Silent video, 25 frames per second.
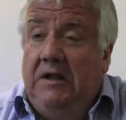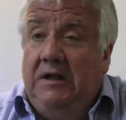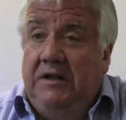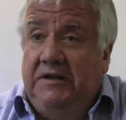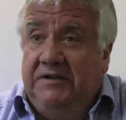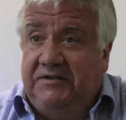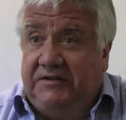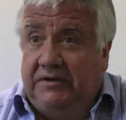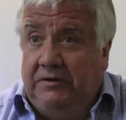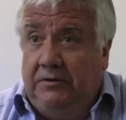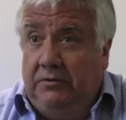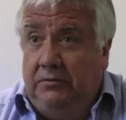
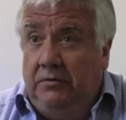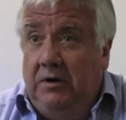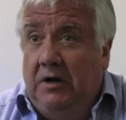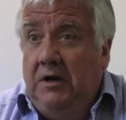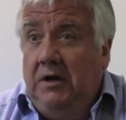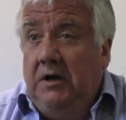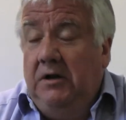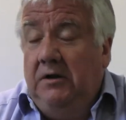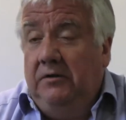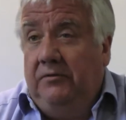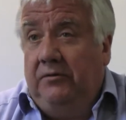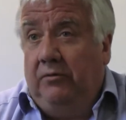So
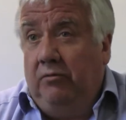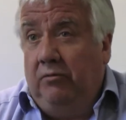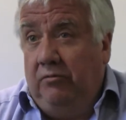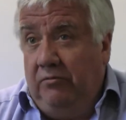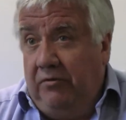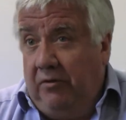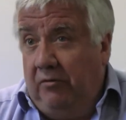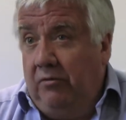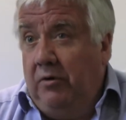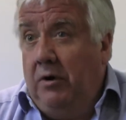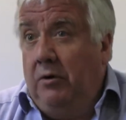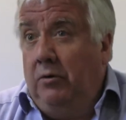the
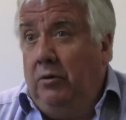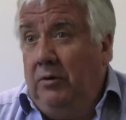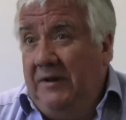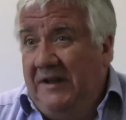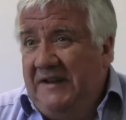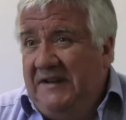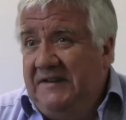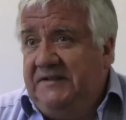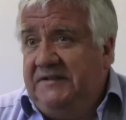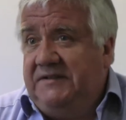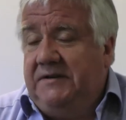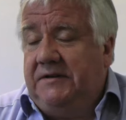role
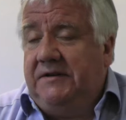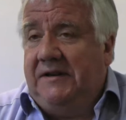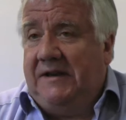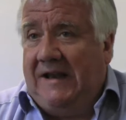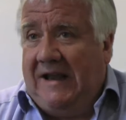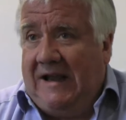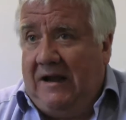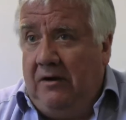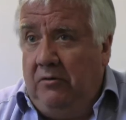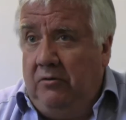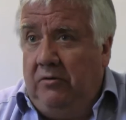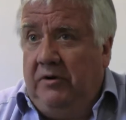is
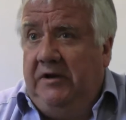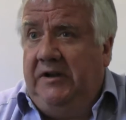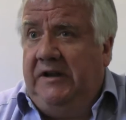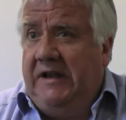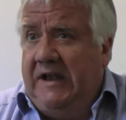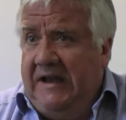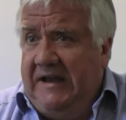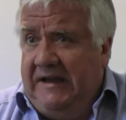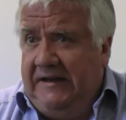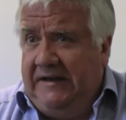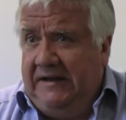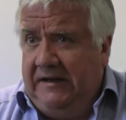now
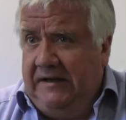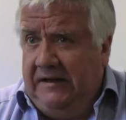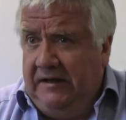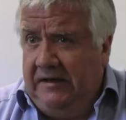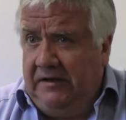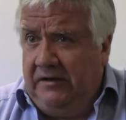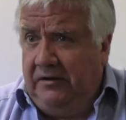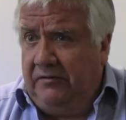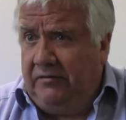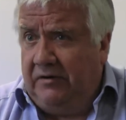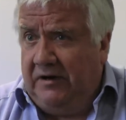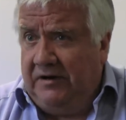gaining
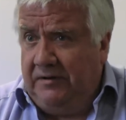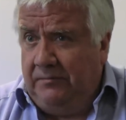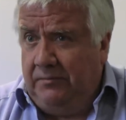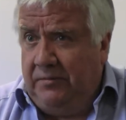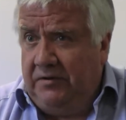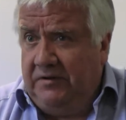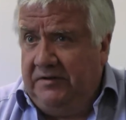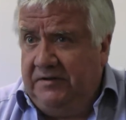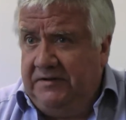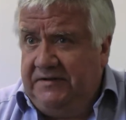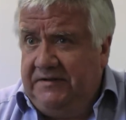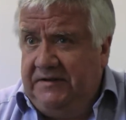in
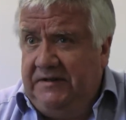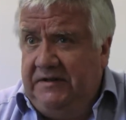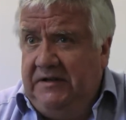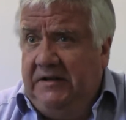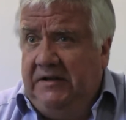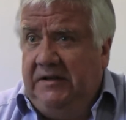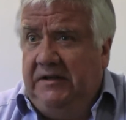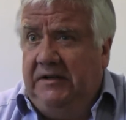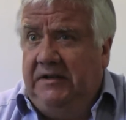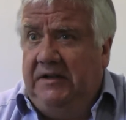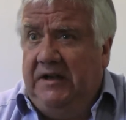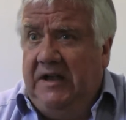
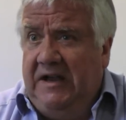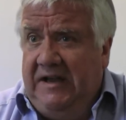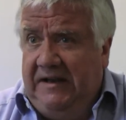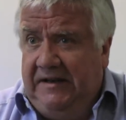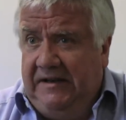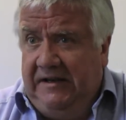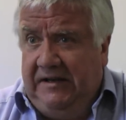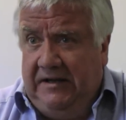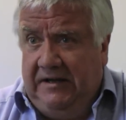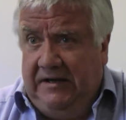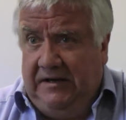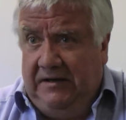credibility,
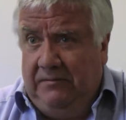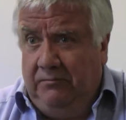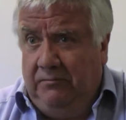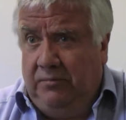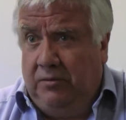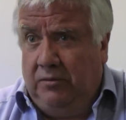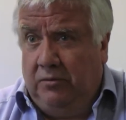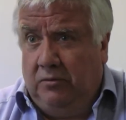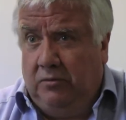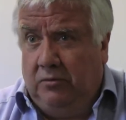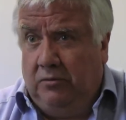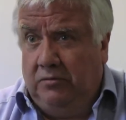gaining in
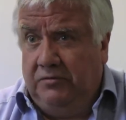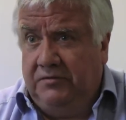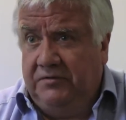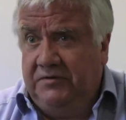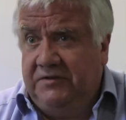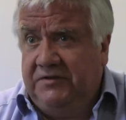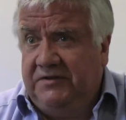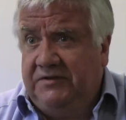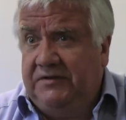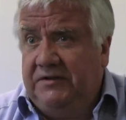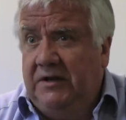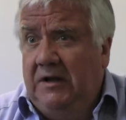
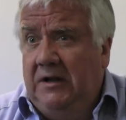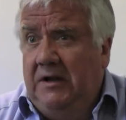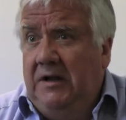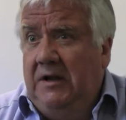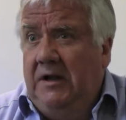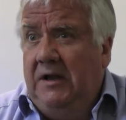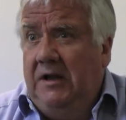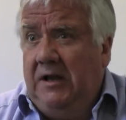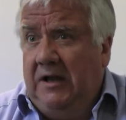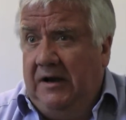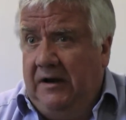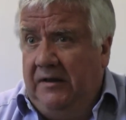importance,
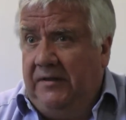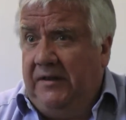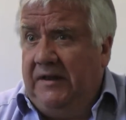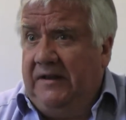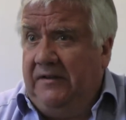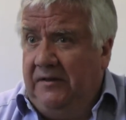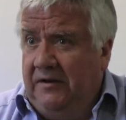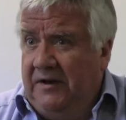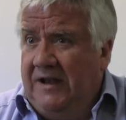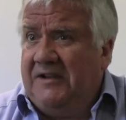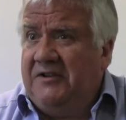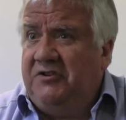and I
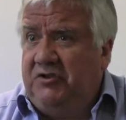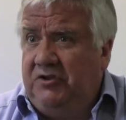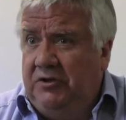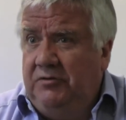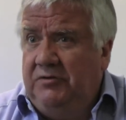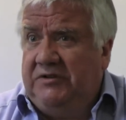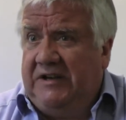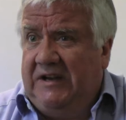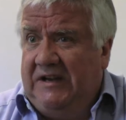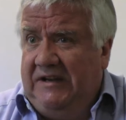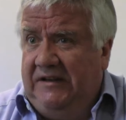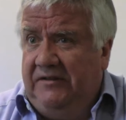think that as
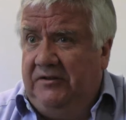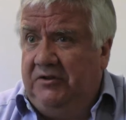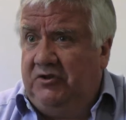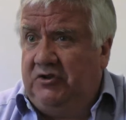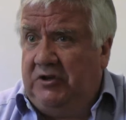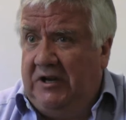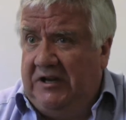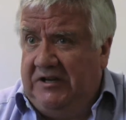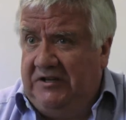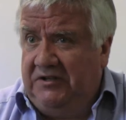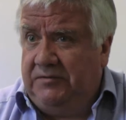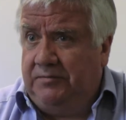you take the
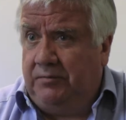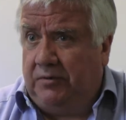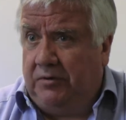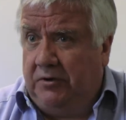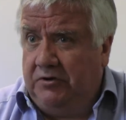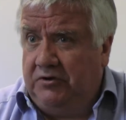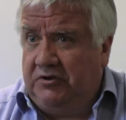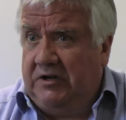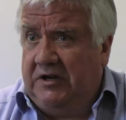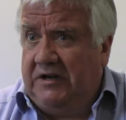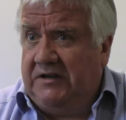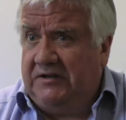change
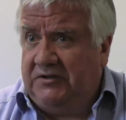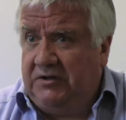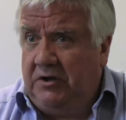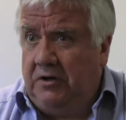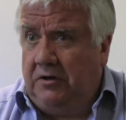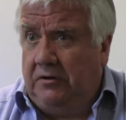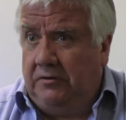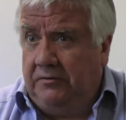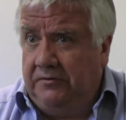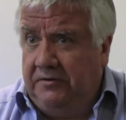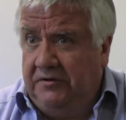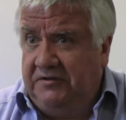projects
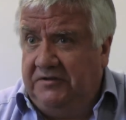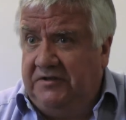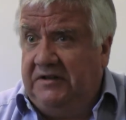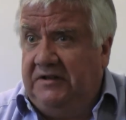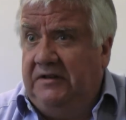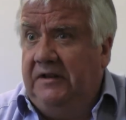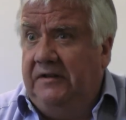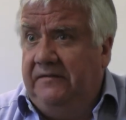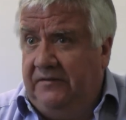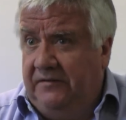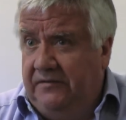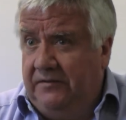on and
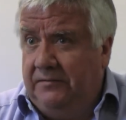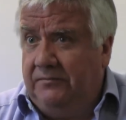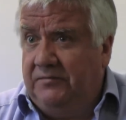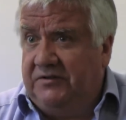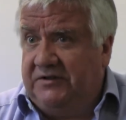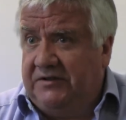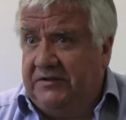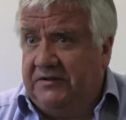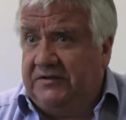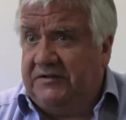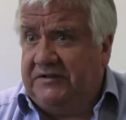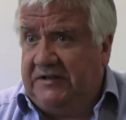deliver them
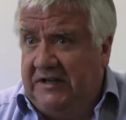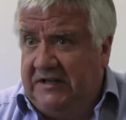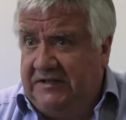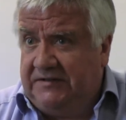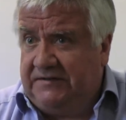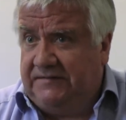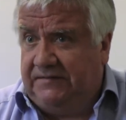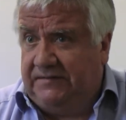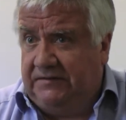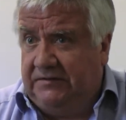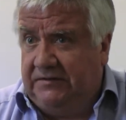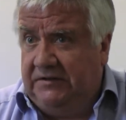
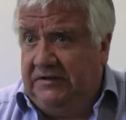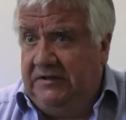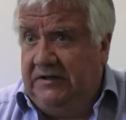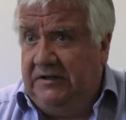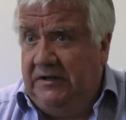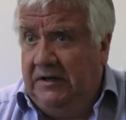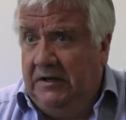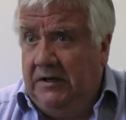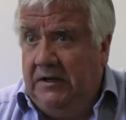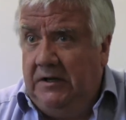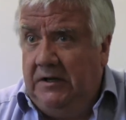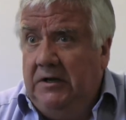
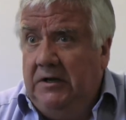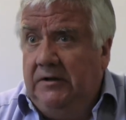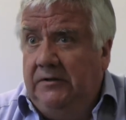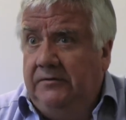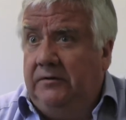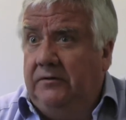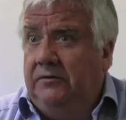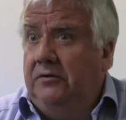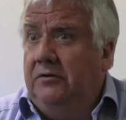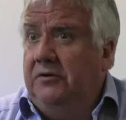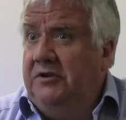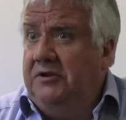successfully,
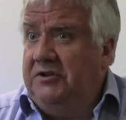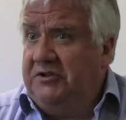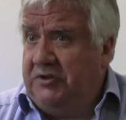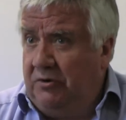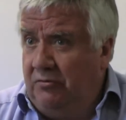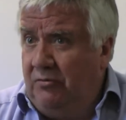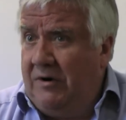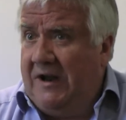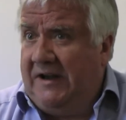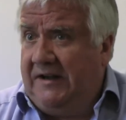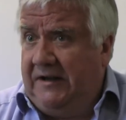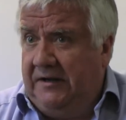the lawyers
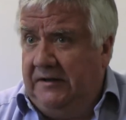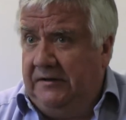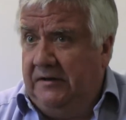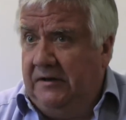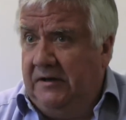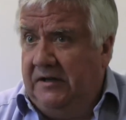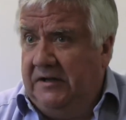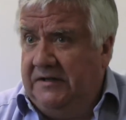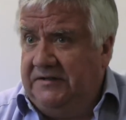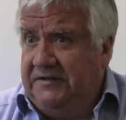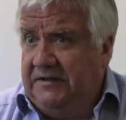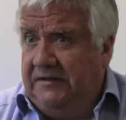are
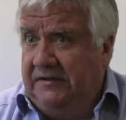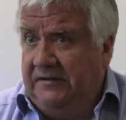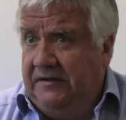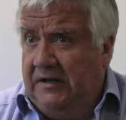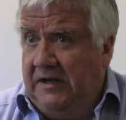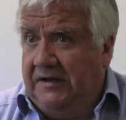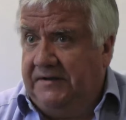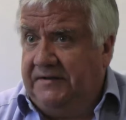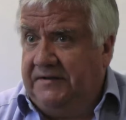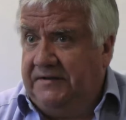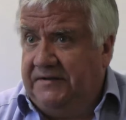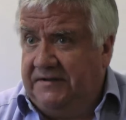recognising
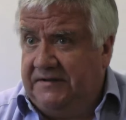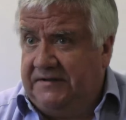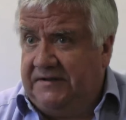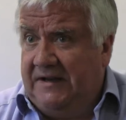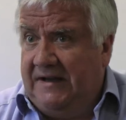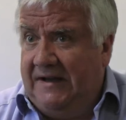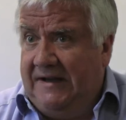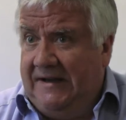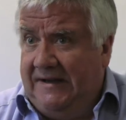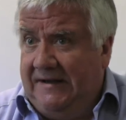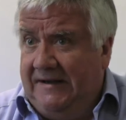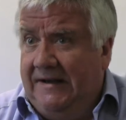that and
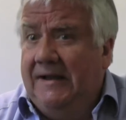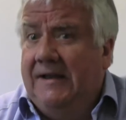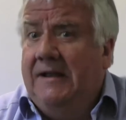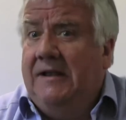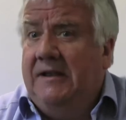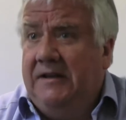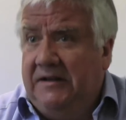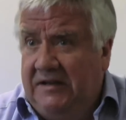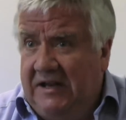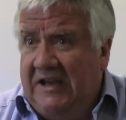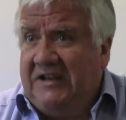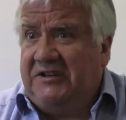saying,
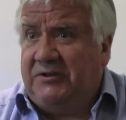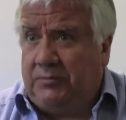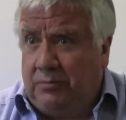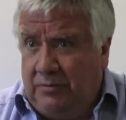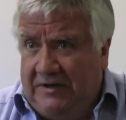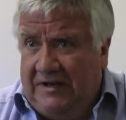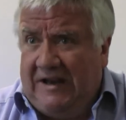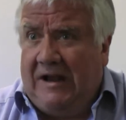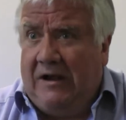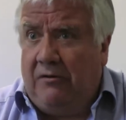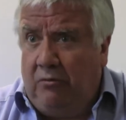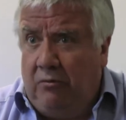yes,
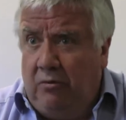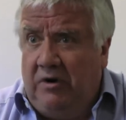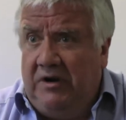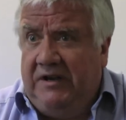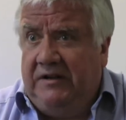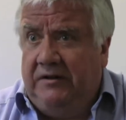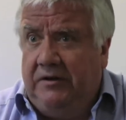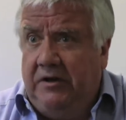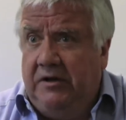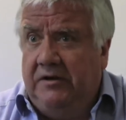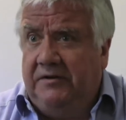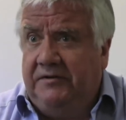we now
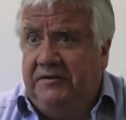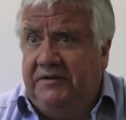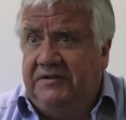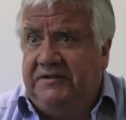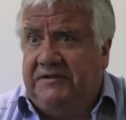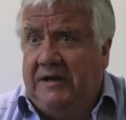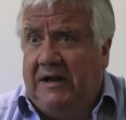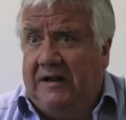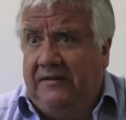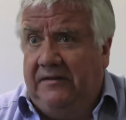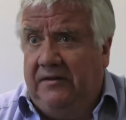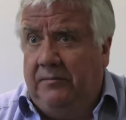really
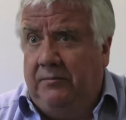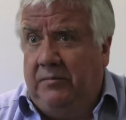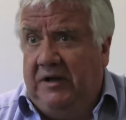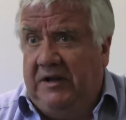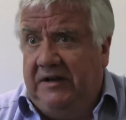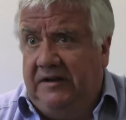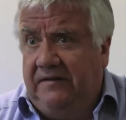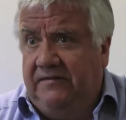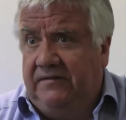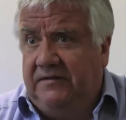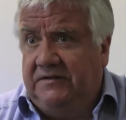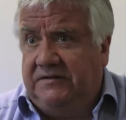understand the
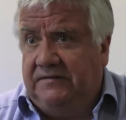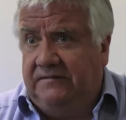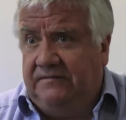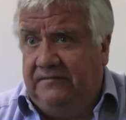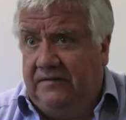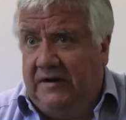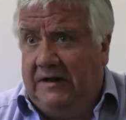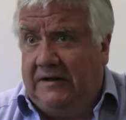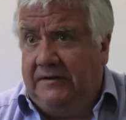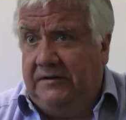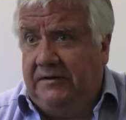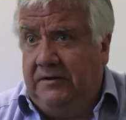benefit and
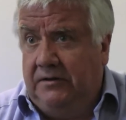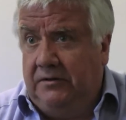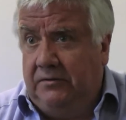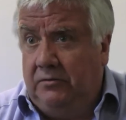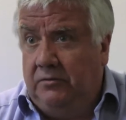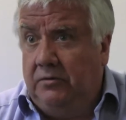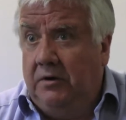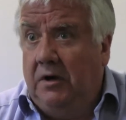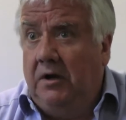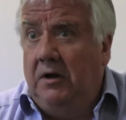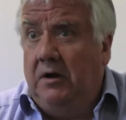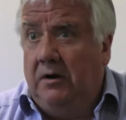value
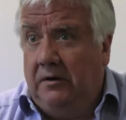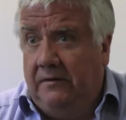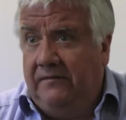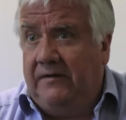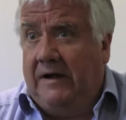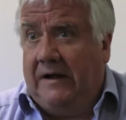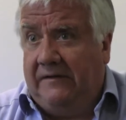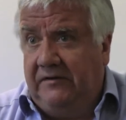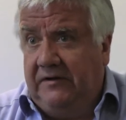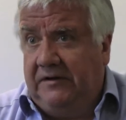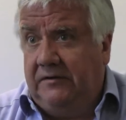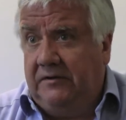of
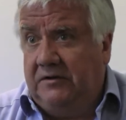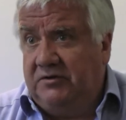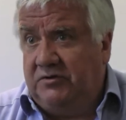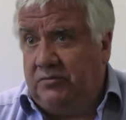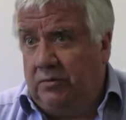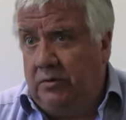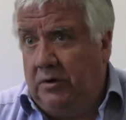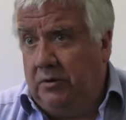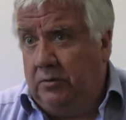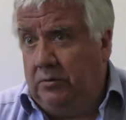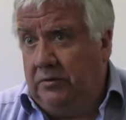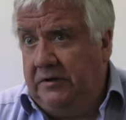having
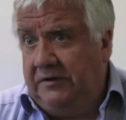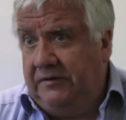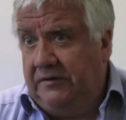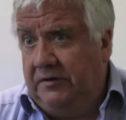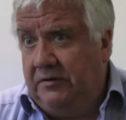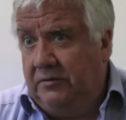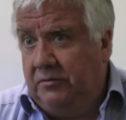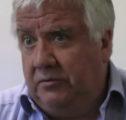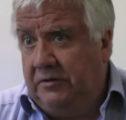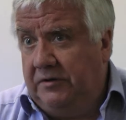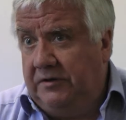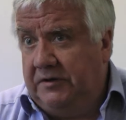this role in
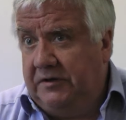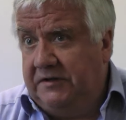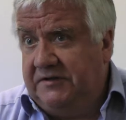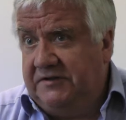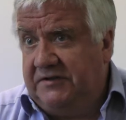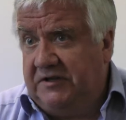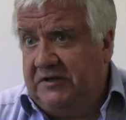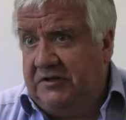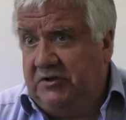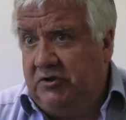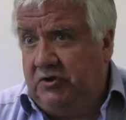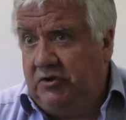the
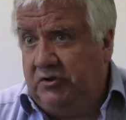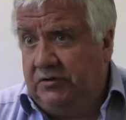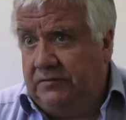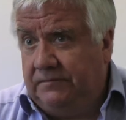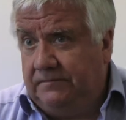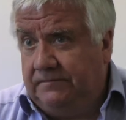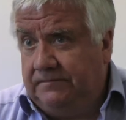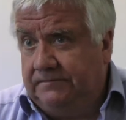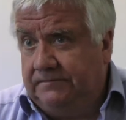organisation.